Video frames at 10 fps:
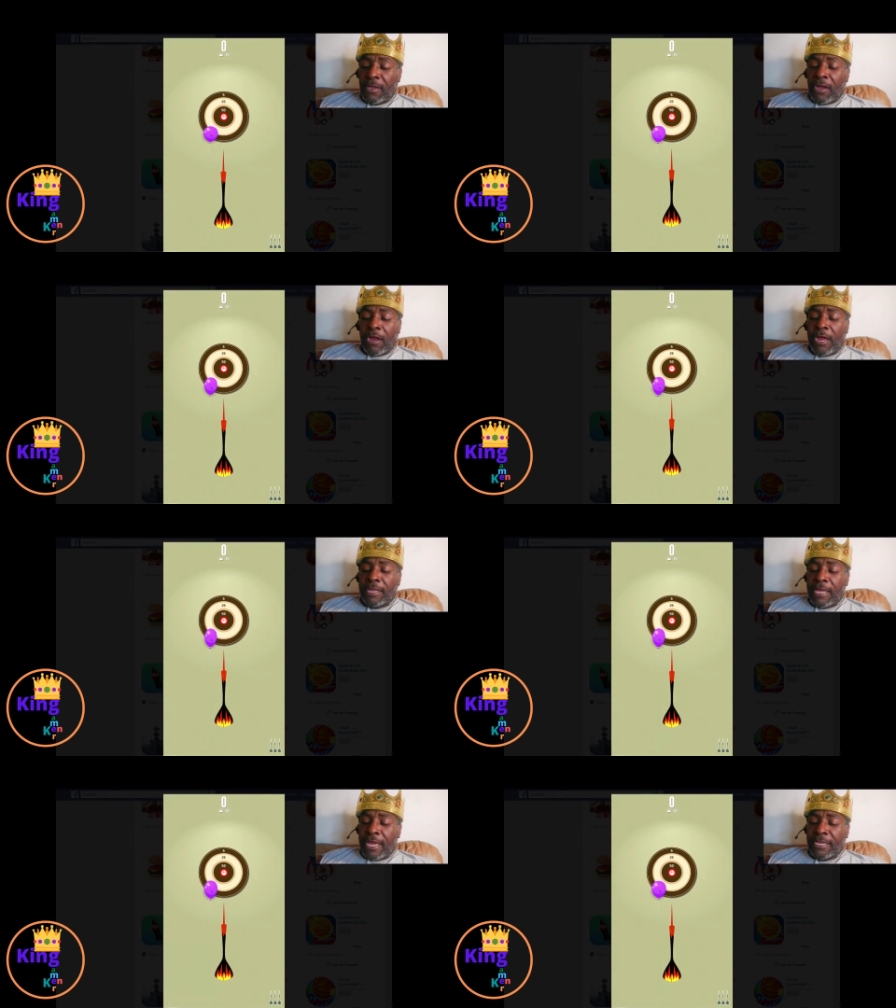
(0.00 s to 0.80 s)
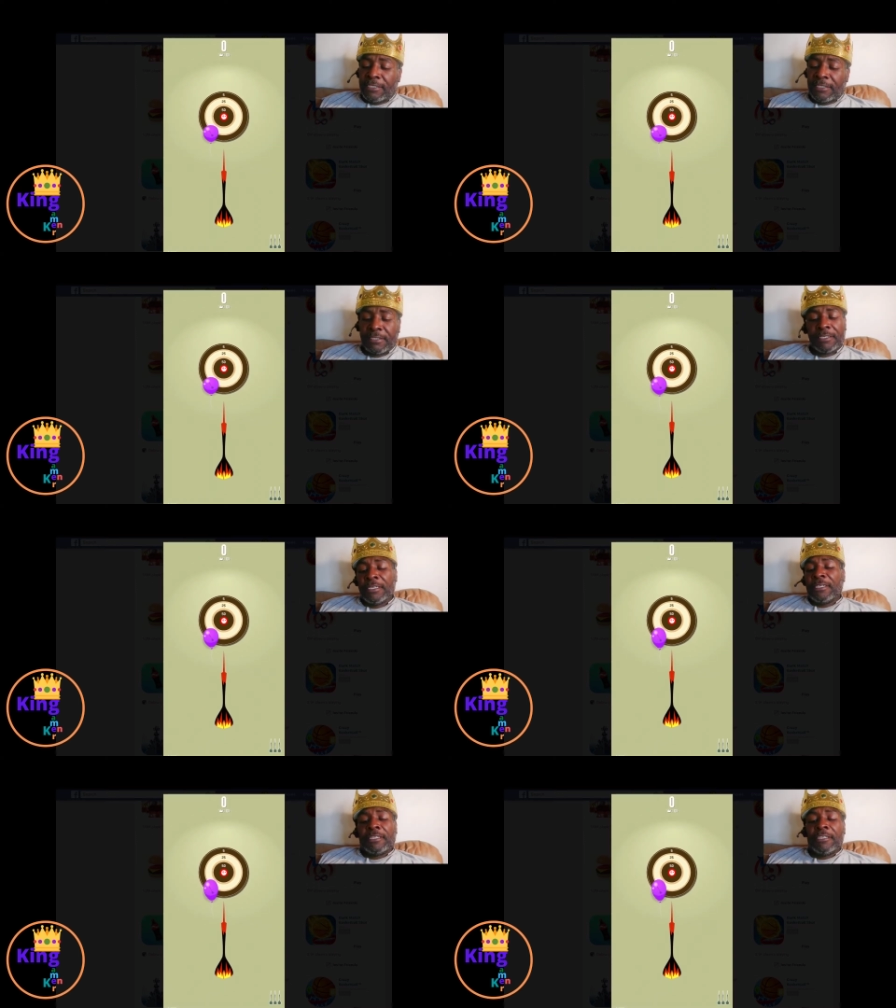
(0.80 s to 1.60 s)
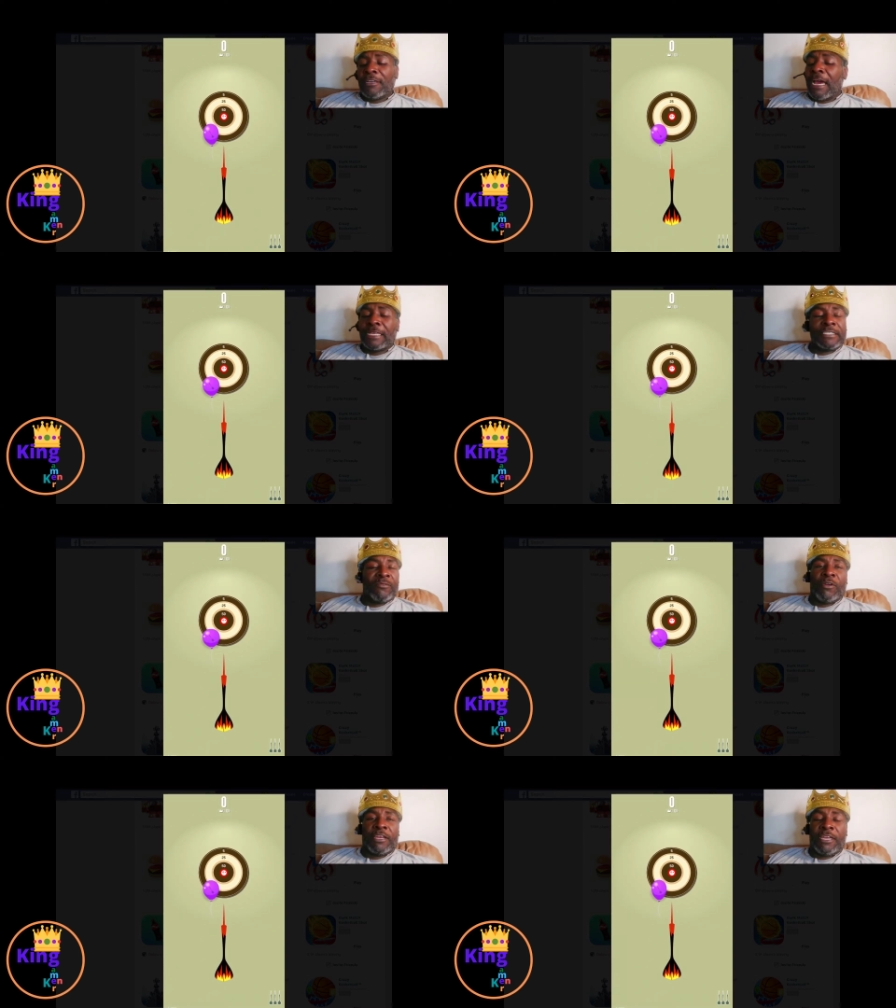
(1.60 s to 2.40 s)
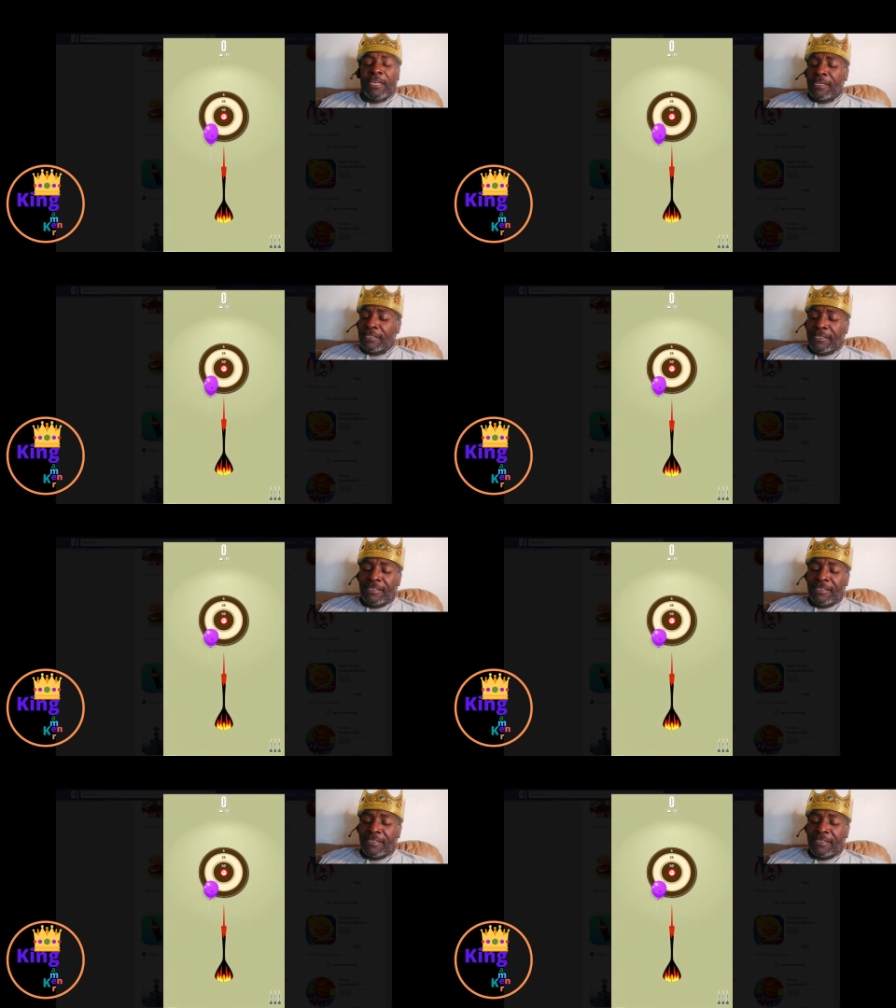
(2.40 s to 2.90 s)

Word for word: Alright guys, you guys see what it is.